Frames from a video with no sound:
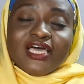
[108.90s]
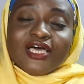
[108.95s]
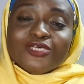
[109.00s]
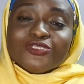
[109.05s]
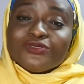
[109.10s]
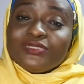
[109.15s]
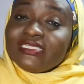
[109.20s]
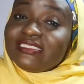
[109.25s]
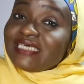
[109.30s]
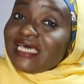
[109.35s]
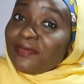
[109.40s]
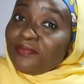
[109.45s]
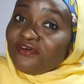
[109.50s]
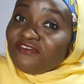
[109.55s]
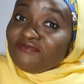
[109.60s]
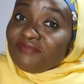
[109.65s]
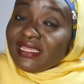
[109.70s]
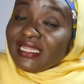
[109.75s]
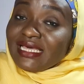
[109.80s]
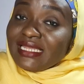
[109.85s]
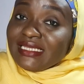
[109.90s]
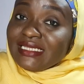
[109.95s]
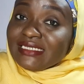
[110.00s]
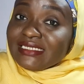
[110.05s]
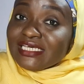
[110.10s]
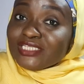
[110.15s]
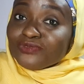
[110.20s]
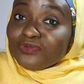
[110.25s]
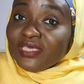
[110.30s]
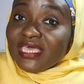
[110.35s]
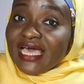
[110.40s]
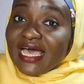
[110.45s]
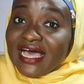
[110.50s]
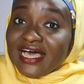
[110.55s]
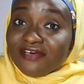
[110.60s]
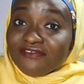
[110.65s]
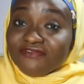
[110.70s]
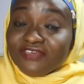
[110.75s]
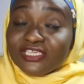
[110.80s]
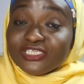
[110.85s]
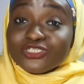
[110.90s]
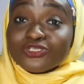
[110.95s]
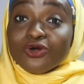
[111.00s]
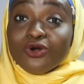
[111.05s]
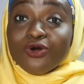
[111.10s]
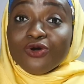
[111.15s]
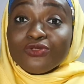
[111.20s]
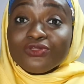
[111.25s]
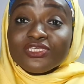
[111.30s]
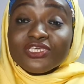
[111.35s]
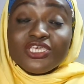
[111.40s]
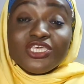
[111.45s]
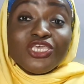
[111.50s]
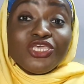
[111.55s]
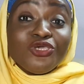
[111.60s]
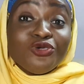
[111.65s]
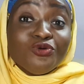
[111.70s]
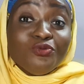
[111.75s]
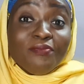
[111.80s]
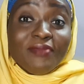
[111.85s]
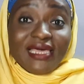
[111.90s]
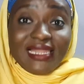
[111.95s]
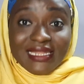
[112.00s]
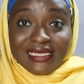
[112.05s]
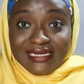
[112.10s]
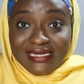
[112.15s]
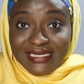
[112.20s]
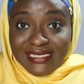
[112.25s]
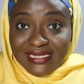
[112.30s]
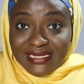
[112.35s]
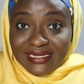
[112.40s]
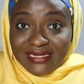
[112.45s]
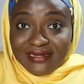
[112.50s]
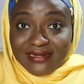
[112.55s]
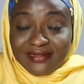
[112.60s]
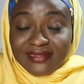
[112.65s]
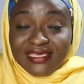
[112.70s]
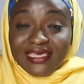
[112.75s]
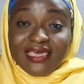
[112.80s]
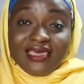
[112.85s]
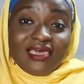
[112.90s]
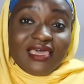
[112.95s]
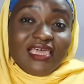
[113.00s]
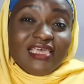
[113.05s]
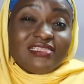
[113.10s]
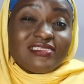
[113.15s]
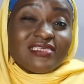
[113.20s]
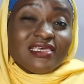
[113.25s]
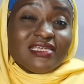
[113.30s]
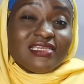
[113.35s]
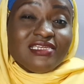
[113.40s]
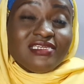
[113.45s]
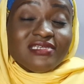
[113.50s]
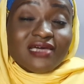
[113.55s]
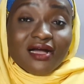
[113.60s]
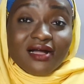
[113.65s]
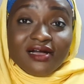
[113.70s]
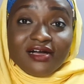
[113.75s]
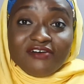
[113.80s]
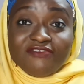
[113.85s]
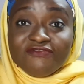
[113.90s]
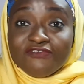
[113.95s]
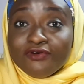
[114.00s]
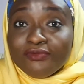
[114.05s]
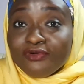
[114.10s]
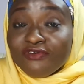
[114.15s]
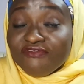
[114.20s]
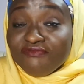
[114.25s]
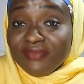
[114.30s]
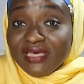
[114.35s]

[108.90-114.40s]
So the type of melanin that we have is called eumelanin. It's a darker form of